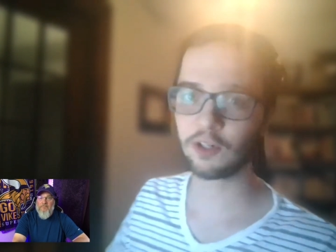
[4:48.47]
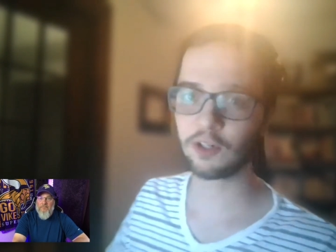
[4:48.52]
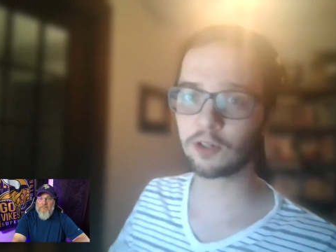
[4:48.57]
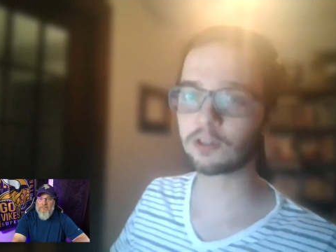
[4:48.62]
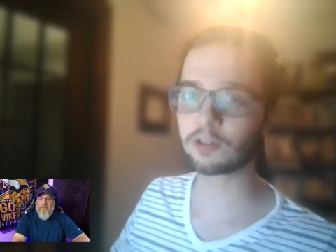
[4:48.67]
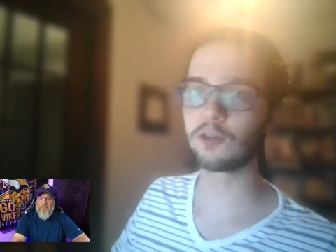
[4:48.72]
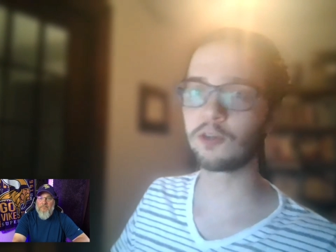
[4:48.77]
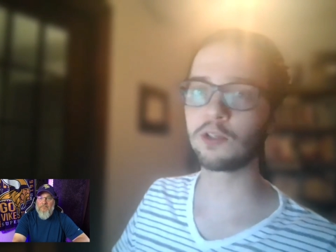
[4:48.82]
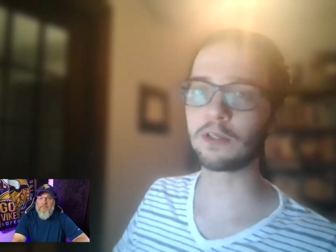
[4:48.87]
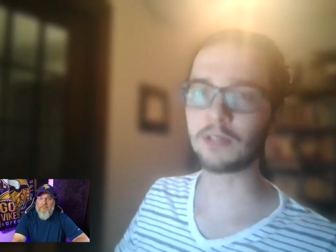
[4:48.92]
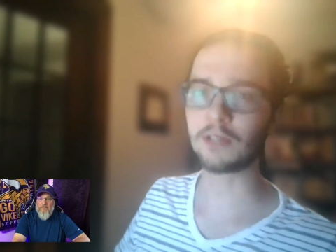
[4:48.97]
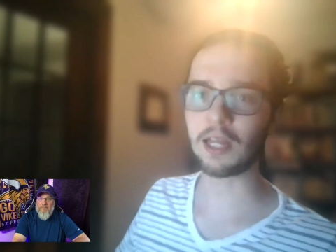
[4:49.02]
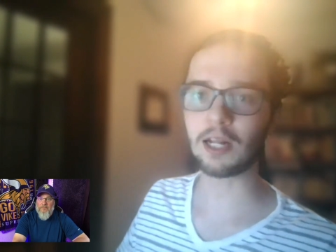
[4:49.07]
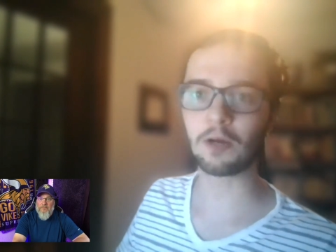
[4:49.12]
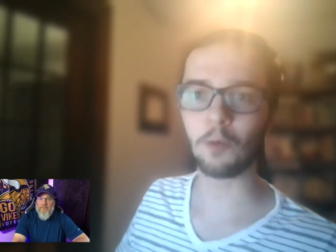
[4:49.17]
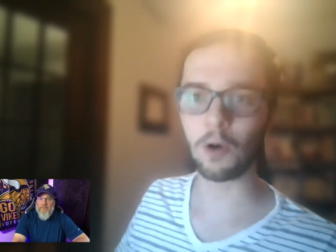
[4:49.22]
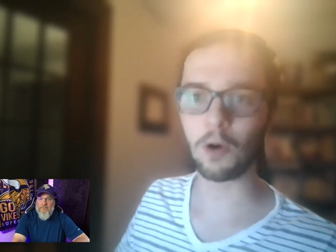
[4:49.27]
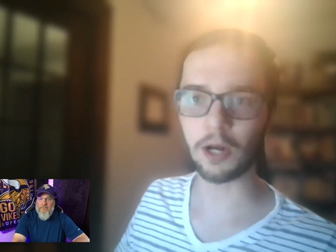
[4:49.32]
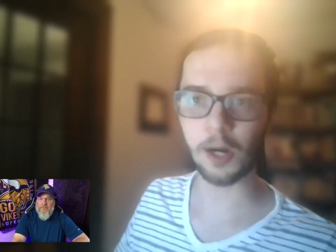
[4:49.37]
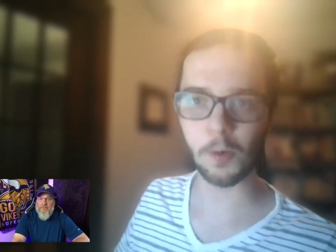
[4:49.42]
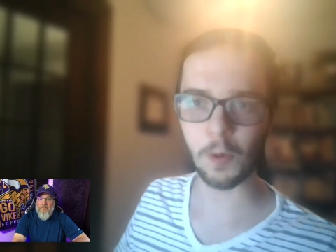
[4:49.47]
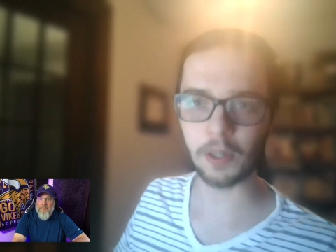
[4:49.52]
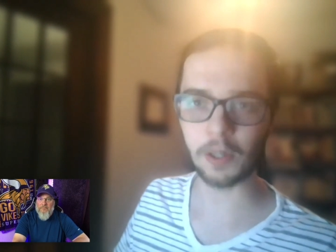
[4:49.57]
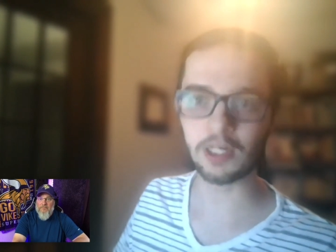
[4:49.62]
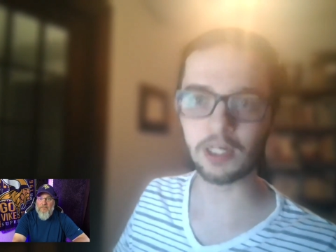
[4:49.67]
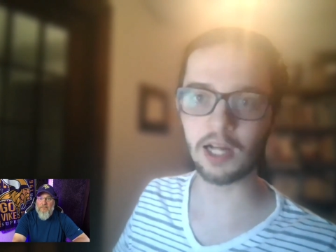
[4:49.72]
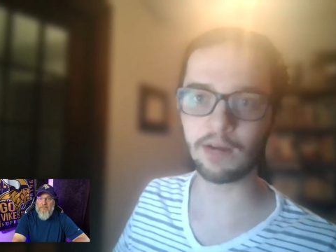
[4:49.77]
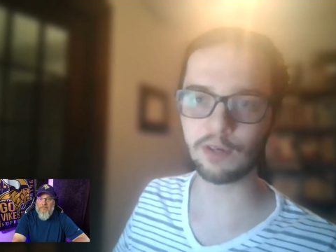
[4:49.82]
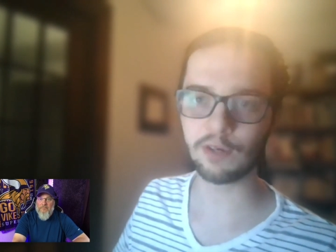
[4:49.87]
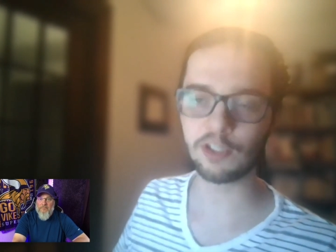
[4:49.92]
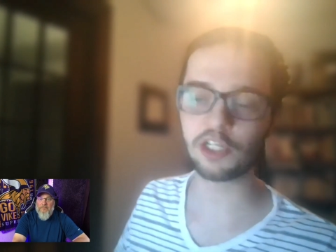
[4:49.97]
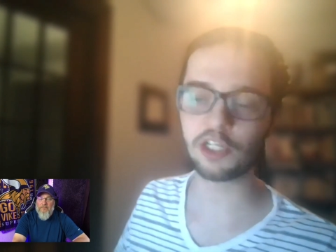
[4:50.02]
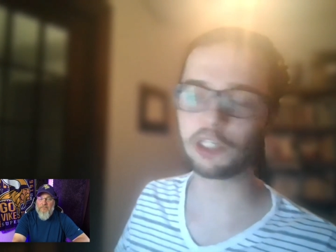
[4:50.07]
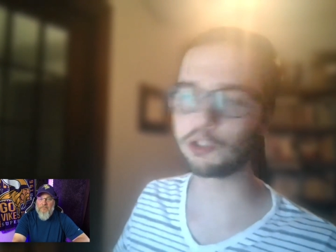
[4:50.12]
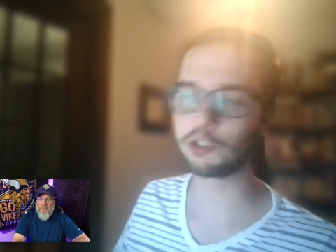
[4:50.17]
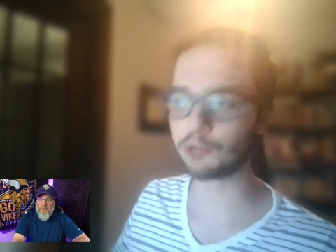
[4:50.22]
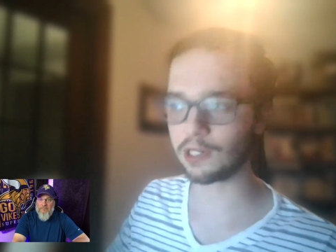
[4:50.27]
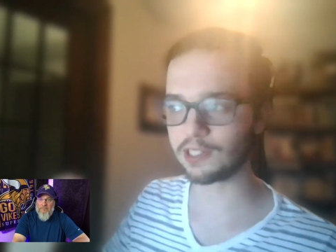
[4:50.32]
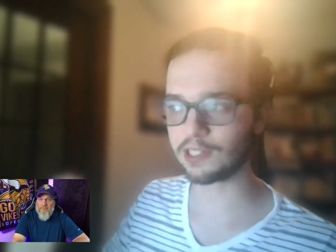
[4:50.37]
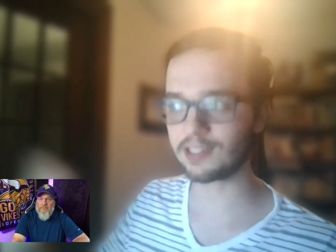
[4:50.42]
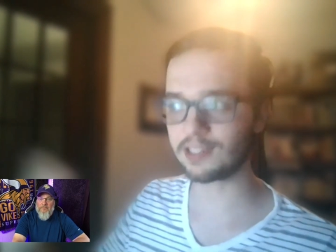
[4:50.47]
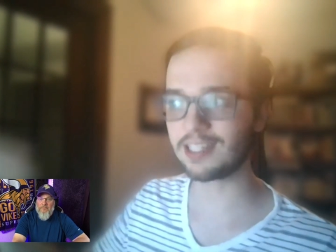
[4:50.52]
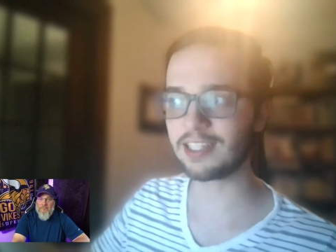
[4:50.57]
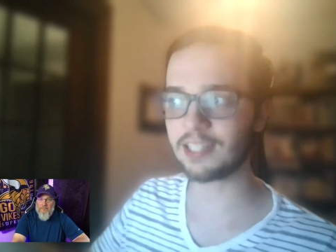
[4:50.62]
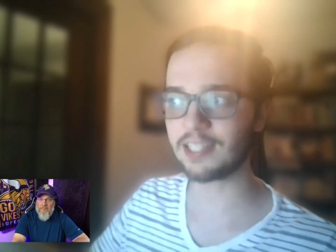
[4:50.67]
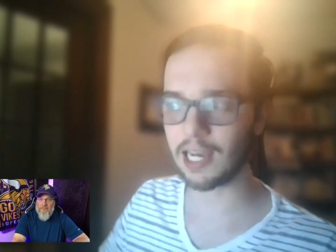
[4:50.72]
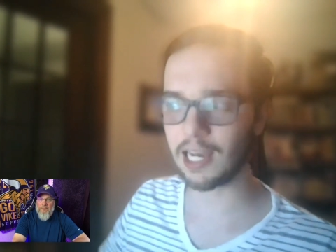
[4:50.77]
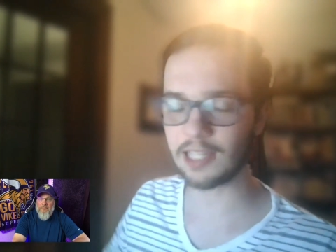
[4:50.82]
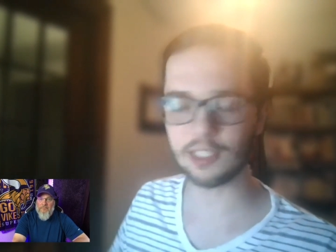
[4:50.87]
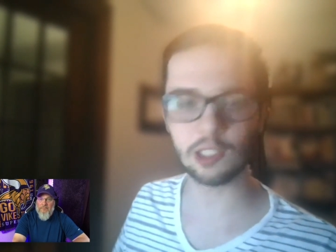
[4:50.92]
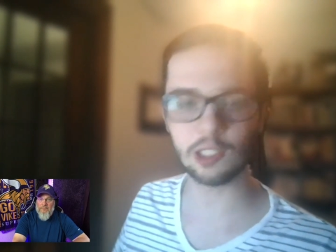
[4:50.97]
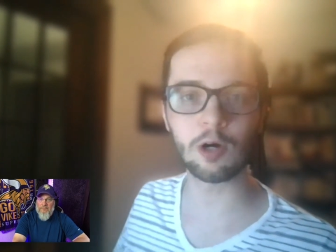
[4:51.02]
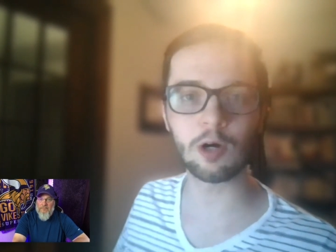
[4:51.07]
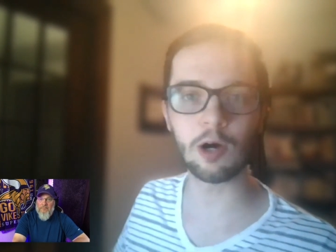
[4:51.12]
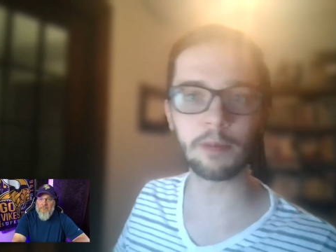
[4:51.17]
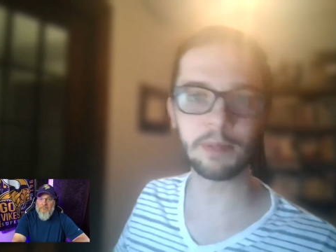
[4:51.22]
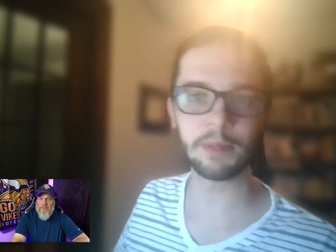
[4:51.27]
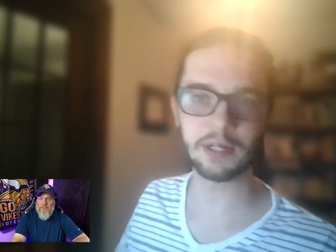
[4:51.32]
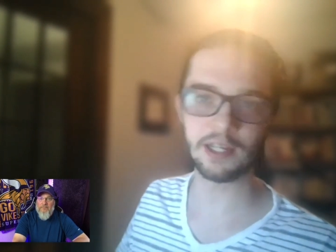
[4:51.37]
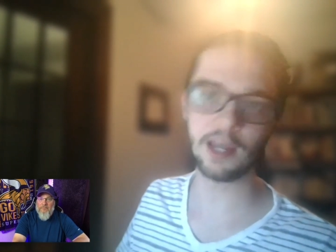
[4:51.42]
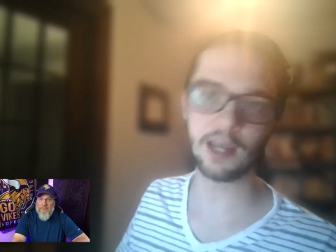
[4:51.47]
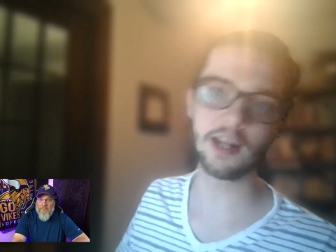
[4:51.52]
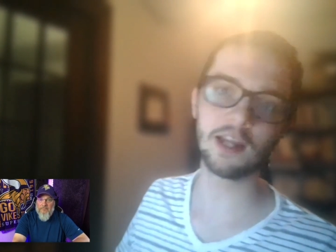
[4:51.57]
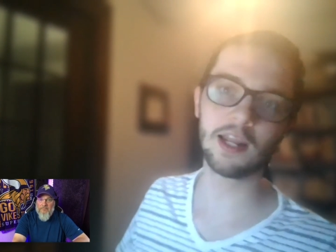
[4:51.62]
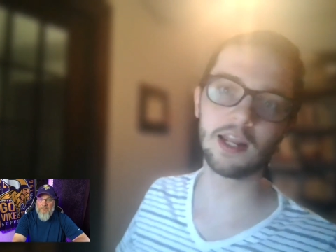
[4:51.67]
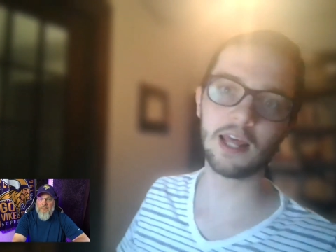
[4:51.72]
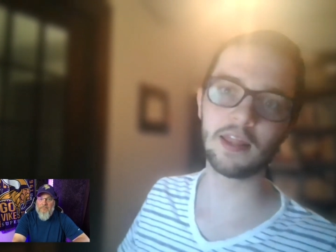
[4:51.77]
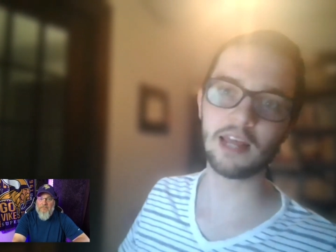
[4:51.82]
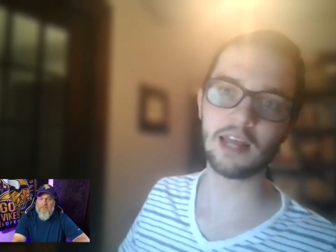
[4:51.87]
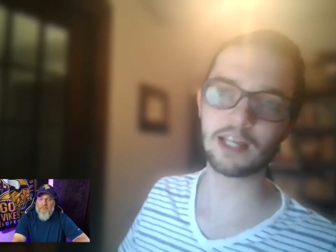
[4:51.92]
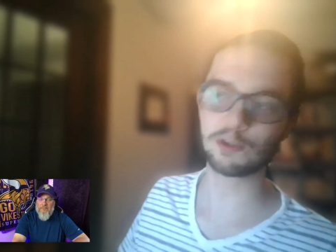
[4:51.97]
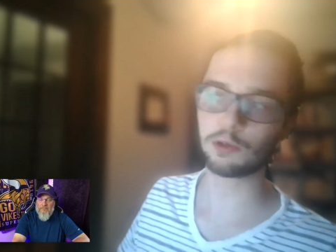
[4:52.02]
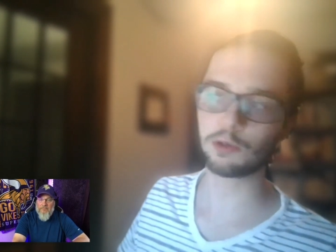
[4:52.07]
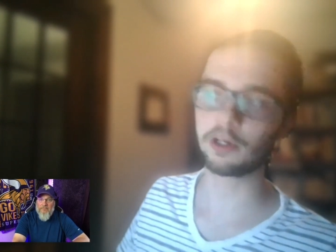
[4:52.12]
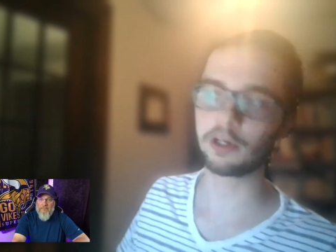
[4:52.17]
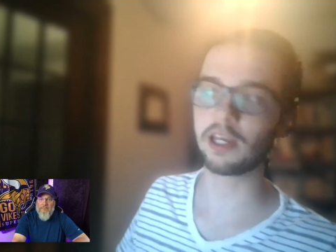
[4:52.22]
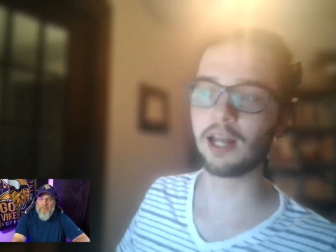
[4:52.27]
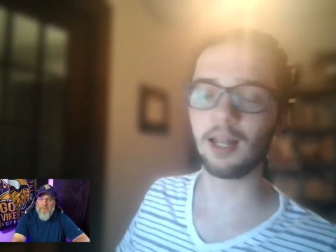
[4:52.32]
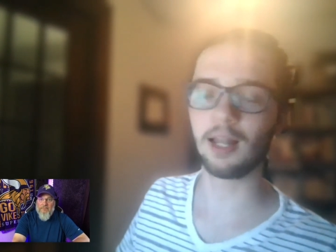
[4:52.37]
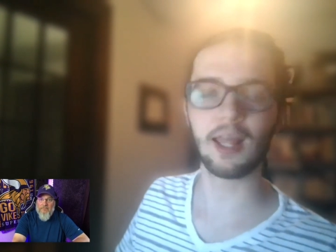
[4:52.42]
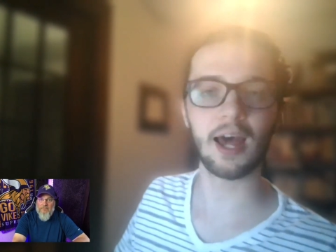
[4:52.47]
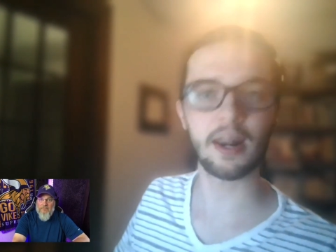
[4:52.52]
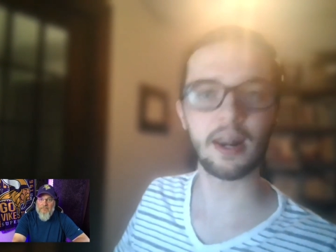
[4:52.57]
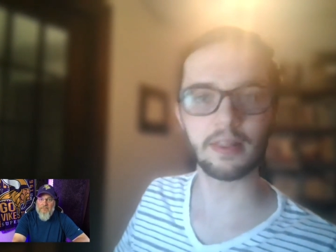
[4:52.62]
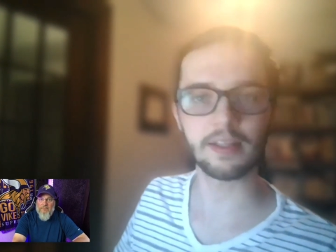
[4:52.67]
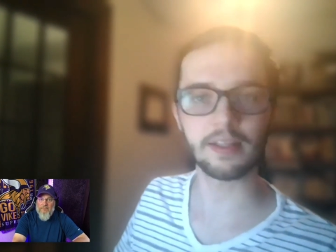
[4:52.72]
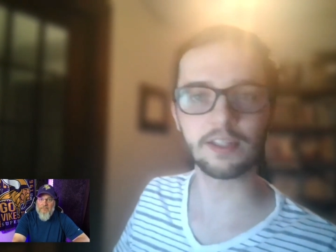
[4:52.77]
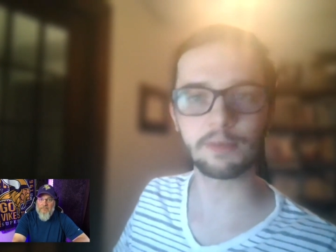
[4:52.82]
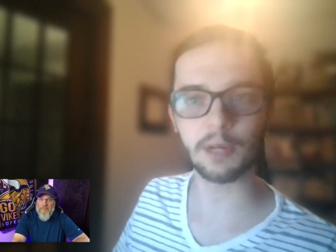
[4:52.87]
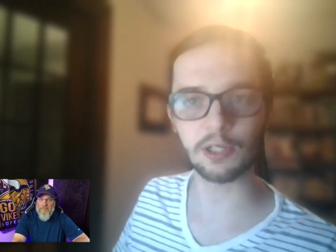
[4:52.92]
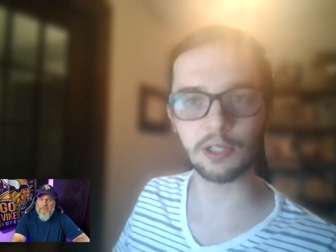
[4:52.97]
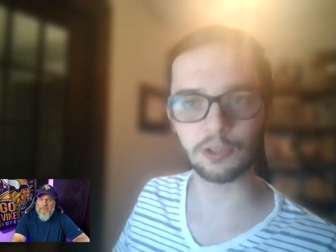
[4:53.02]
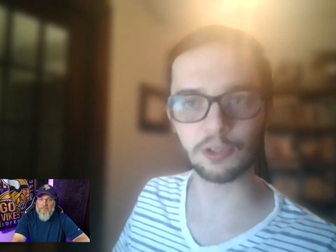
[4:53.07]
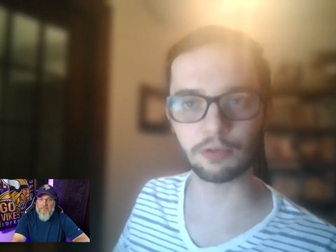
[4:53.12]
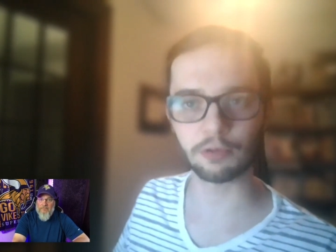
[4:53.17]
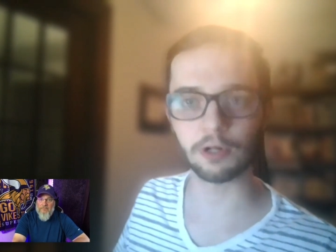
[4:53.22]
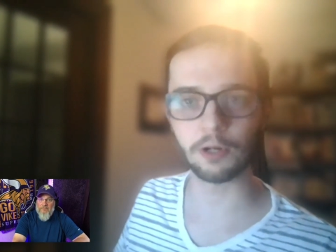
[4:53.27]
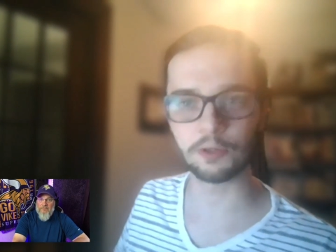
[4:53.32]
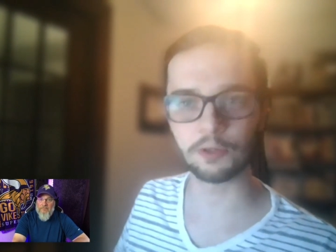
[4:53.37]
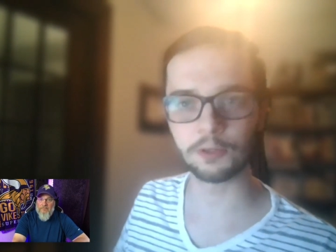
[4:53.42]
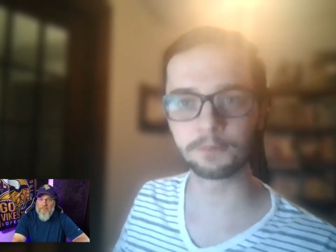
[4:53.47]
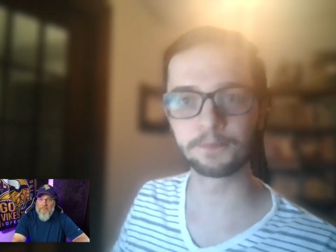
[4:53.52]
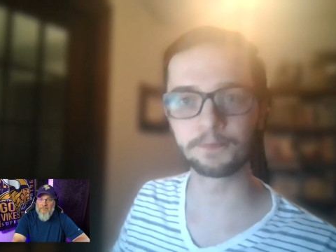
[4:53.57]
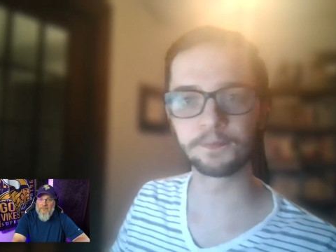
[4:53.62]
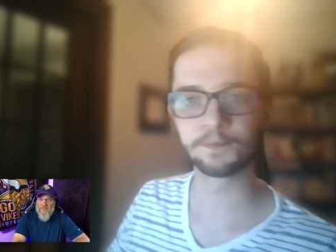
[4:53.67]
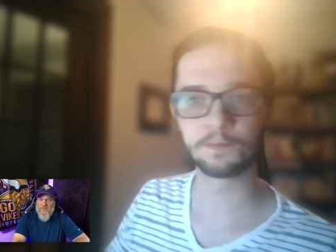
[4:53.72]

If Kirk knows he's getting one-on-one coverage, he trusts these guys to go up and get it, and that's where you get a lot of these special throws.